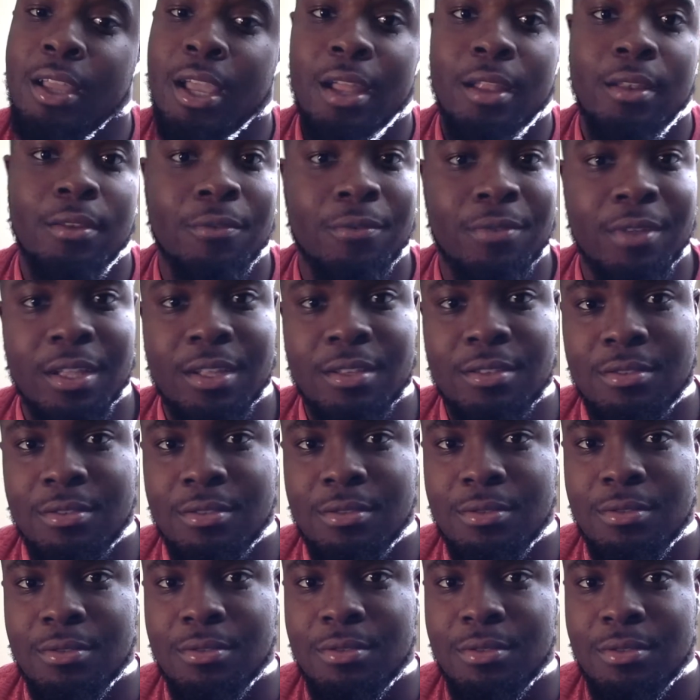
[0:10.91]
and don't forget
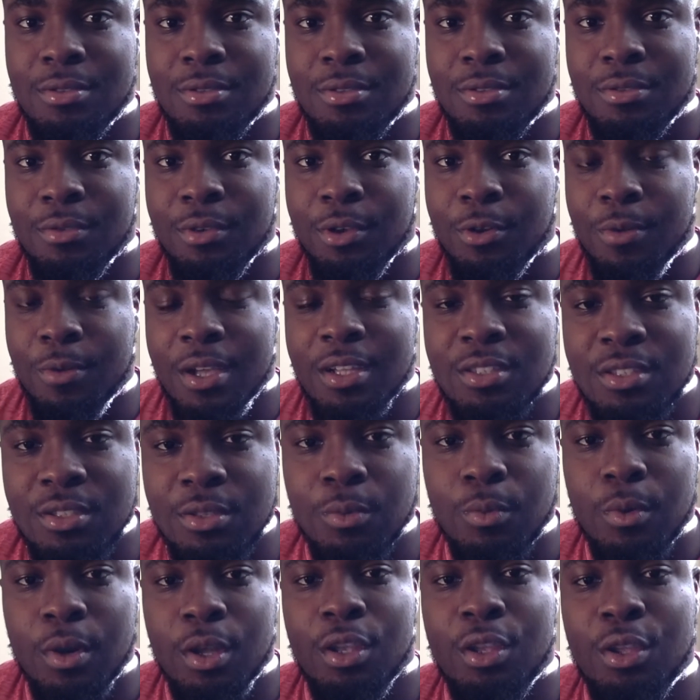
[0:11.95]
to request
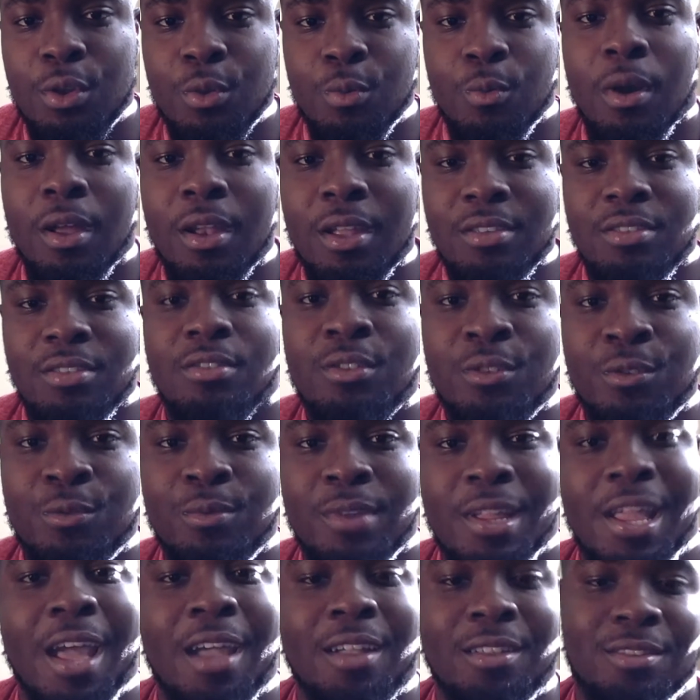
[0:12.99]
what you want us to
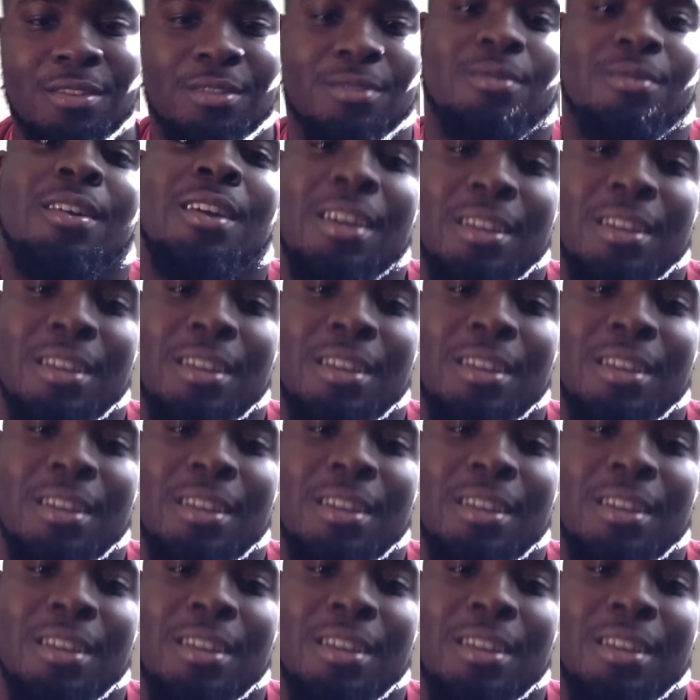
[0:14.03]
react to.